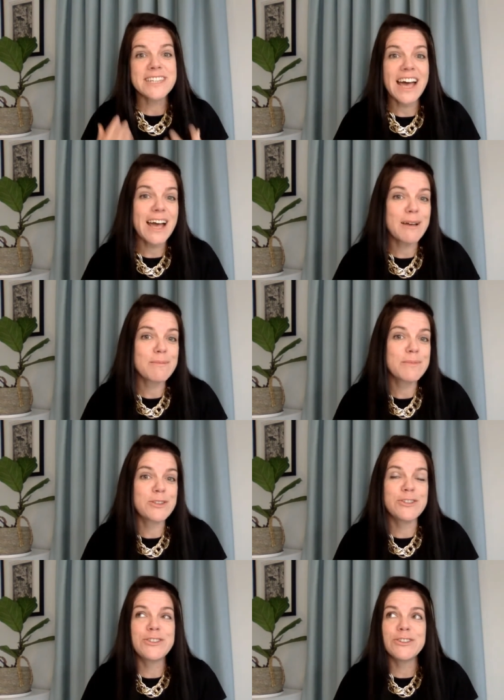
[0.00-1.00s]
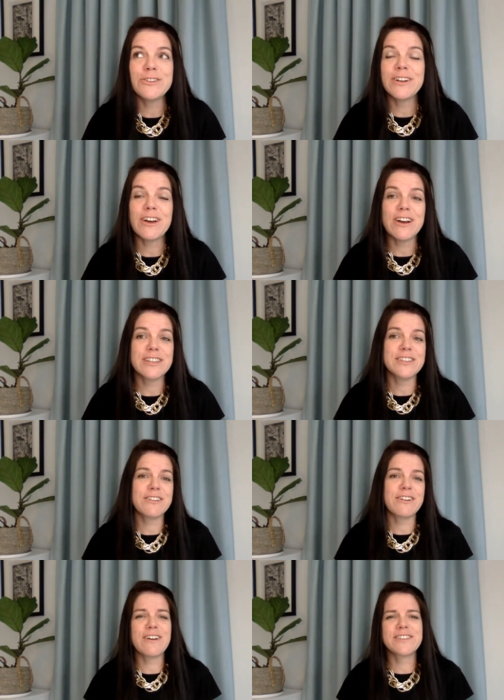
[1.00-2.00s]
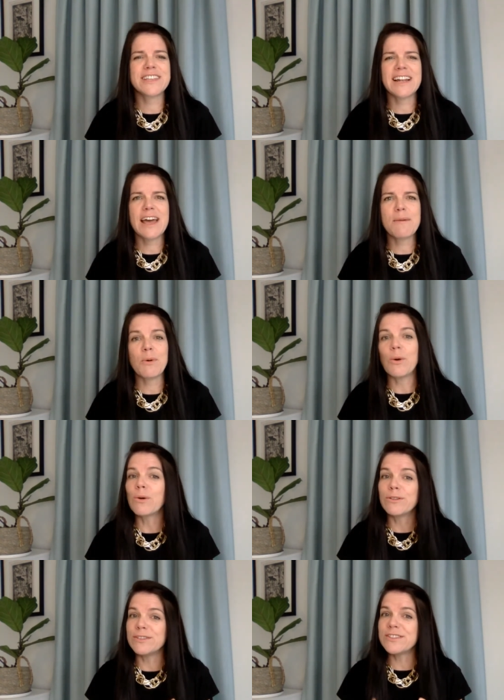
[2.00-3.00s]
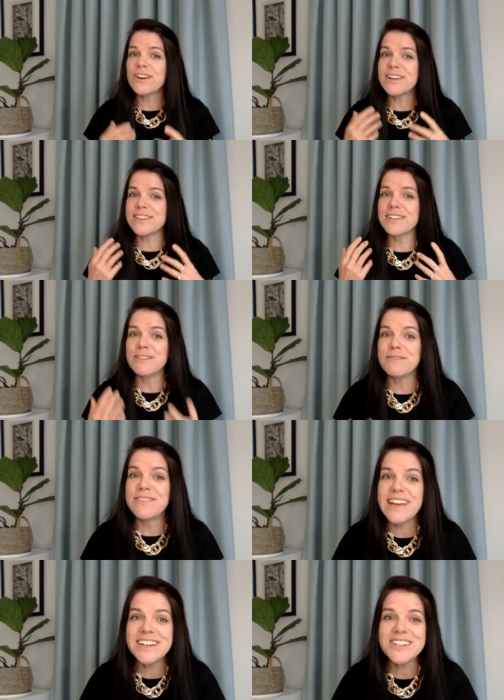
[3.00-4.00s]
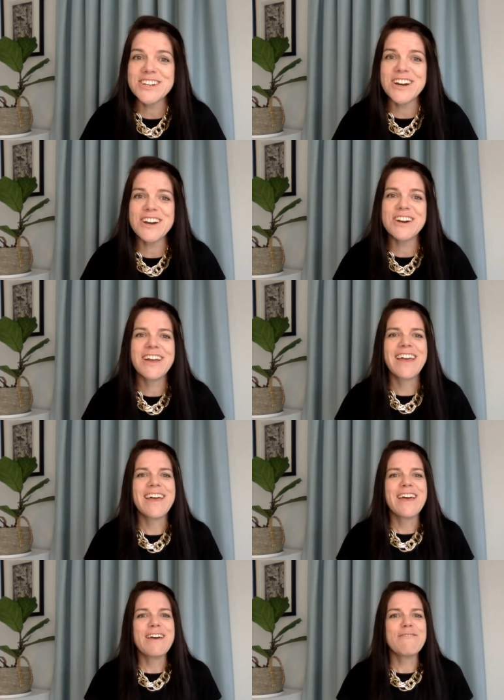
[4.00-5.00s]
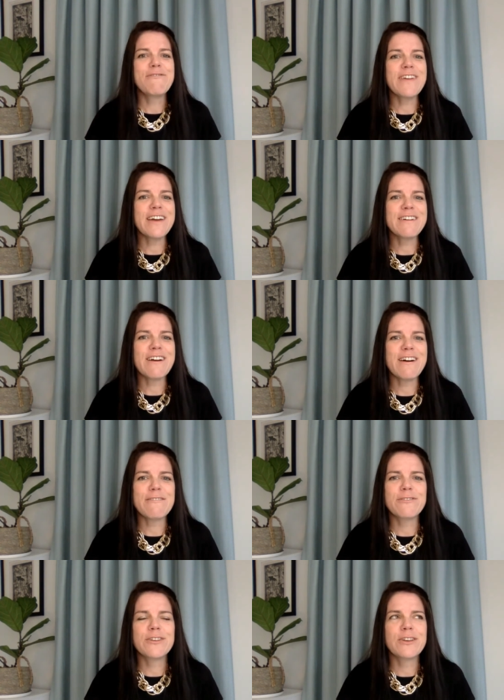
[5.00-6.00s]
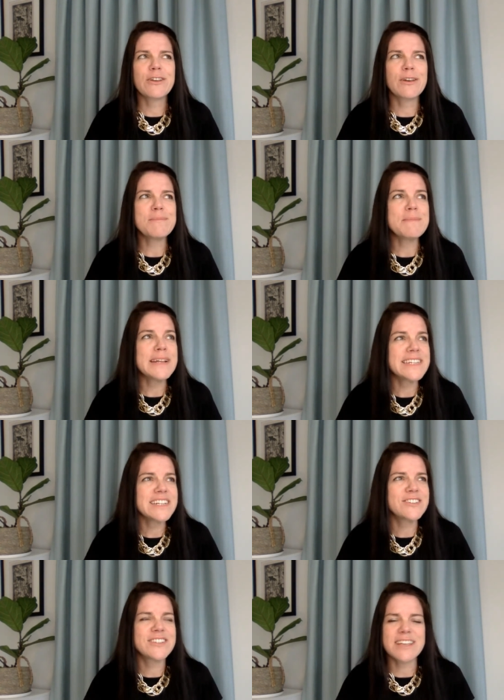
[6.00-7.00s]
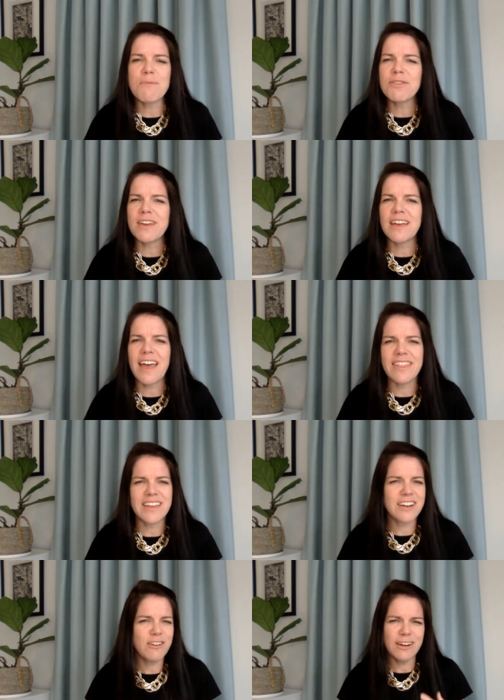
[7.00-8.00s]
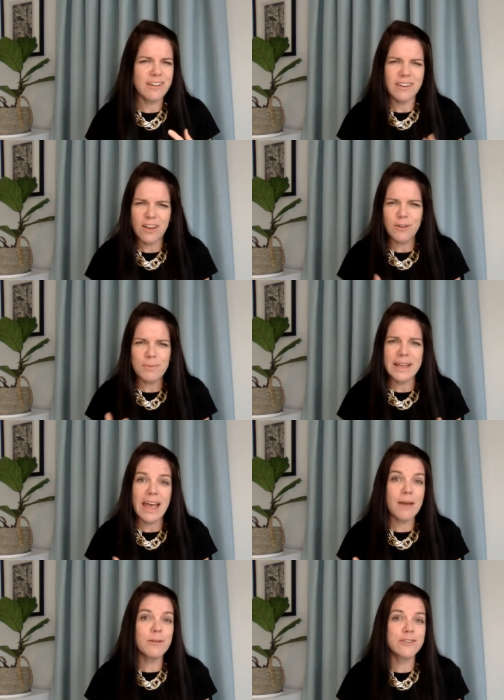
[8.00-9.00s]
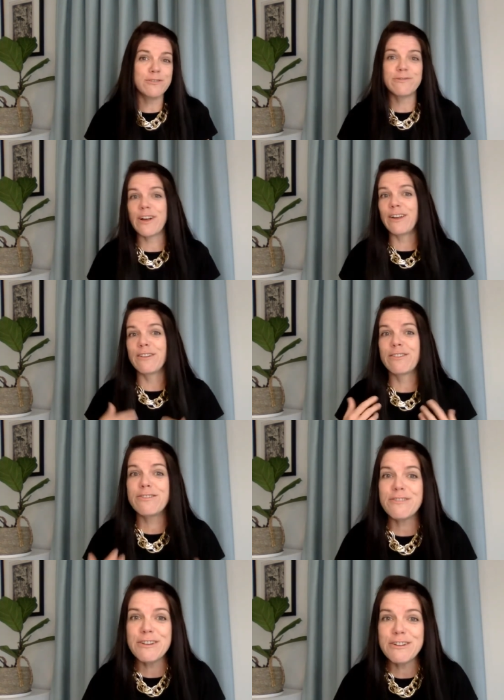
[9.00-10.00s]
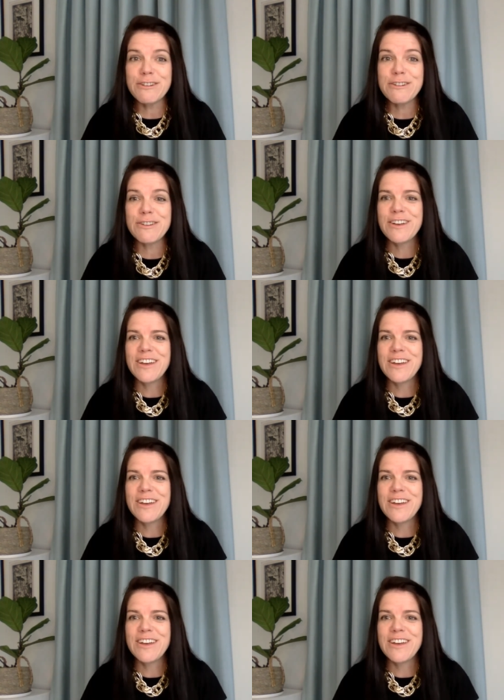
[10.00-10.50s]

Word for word: time to do an arts and crafts club or to start a new venture, fear of committing to something and then not being able to follow through.